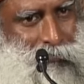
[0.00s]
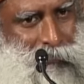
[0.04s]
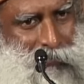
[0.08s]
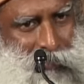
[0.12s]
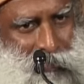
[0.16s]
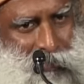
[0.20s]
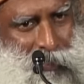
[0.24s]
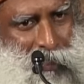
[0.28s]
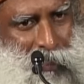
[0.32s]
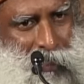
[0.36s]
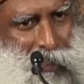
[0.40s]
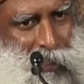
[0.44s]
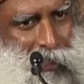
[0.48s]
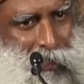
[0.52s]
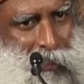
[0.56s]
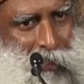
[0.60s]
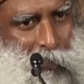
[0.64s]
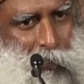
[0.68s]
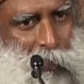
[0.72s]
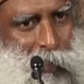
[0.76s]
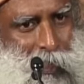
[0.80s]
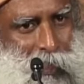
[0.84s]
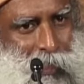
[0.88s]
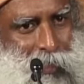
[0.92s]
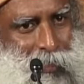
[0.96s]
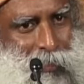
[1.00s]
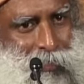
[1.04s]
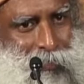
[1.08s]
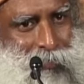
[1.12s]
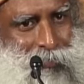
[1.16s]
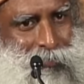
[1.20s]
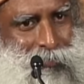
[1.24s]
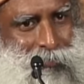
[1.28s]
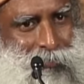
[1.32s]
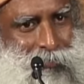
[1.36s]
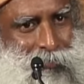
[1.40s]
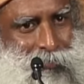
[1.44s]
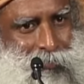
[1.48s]
It's a harder way,
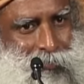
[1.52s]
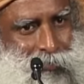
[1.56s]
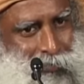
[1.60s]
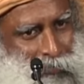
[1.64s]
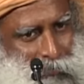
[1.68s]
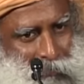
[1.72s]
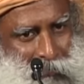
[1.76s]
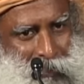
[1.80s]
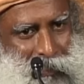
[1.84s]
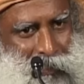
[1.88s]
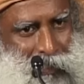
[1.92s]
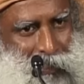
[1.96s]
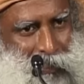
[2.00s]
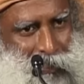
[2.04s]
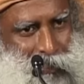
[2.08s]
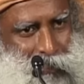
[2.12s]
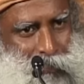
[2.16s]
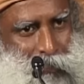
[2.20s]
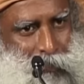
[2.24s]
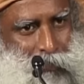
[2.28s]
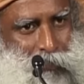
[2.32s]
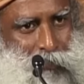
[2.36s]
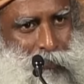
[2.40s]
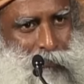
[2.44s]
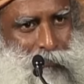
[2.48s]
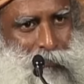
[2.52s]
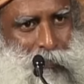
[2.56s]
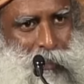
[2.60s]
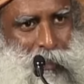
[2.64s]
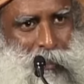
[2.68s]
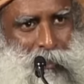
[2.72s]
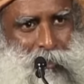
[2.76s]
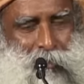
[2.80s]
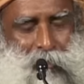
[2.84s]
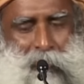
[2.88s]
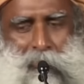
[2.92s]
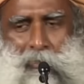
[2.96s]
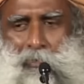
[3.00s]
but that is also
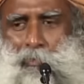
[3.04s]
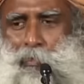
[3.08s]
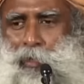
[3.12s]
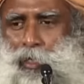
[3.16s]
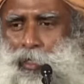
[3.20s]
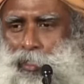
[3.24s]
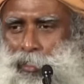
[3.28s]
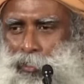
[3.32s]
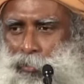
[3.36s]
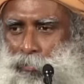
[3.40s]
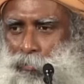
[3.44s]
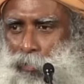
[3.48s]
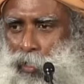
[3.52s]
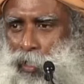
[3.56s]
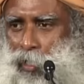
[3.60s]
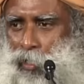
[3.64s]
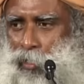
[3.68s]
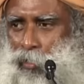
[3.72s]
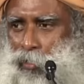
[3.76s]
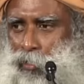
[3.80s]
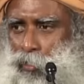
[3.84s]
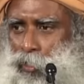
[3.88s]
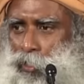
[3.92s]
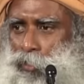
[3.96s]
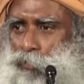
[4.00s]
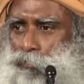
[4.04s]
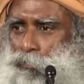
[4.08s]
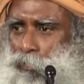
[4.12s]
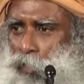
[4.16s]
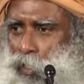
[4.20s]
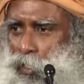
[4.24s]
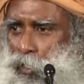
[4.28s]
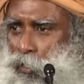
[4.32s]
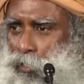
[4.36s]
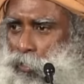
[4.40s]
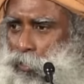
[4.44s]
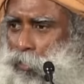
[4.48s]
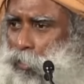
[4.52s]
fine. Nobody is mine is fine.
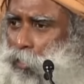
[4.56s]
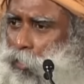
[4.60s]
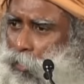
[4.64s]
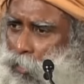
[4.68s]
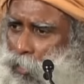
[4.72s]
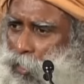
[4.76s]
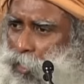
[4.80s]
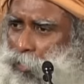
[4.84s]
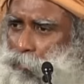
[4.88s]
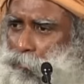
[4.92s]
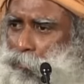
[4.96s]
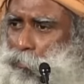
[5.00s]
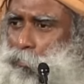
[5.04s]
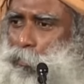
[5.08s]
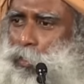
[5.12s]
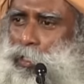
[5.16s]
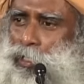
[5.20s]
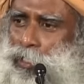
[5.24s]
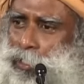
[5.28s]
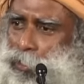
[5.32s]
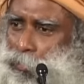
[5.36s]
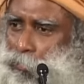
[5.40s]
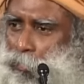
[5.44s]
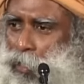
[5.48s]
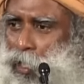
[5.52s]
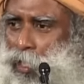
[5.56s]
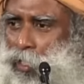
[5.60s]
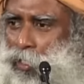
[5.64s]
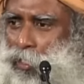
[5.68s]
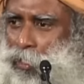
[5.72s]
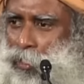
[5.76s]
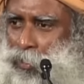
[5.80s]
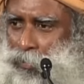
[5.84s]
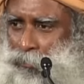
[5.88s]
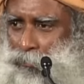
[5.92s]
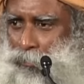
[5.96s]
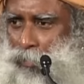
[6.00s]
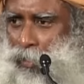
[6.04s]
Everybody is mine is
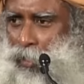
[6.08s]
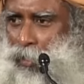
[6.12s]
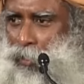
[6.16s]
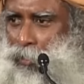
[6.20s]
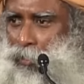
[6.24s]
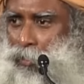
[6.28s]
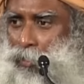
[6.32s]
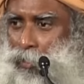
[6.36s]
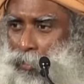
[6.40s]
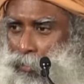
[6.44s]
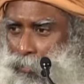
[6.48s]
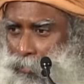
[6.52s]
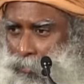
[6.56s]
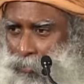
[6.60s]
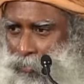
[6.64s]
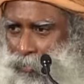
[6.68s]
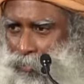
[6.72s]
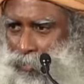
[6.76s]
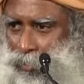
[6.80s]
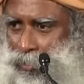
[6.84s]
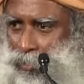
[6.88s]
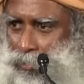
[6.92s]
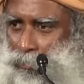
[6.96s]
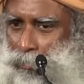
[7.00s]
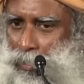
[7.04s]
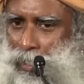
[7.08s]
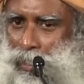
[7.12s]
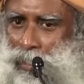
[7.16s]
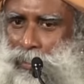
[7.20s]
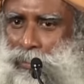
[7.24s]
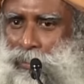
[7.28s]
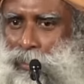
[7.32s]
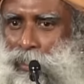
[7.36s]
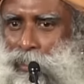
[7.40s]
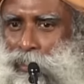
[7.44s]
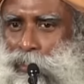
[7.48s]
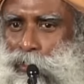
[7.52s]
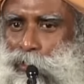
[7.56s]
fine. This is mine, that
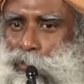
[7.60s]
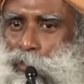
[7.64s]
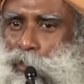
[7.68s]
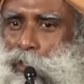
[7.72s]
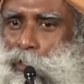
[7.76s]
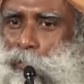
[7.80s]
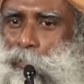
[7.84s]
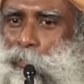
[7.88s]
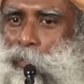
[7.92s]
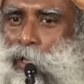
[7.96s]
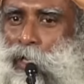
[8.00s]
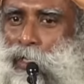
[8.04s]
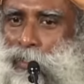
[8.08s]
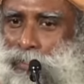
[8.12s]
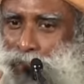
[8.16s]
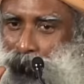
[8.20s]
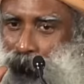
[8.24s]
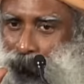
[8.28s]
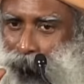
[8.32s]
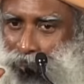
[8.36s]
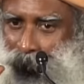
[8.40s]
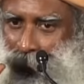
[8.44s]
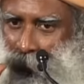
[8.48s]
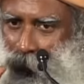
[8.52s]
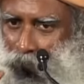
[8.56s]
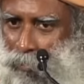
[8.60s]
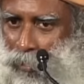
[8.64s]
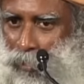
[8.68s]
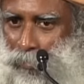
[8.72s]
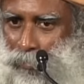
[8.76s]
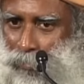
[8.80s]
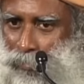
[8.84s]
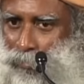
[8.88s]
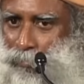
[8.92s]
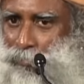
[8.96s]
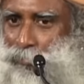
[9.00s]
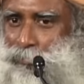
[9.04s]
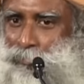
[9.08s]
is not mine, this is a problem.
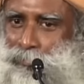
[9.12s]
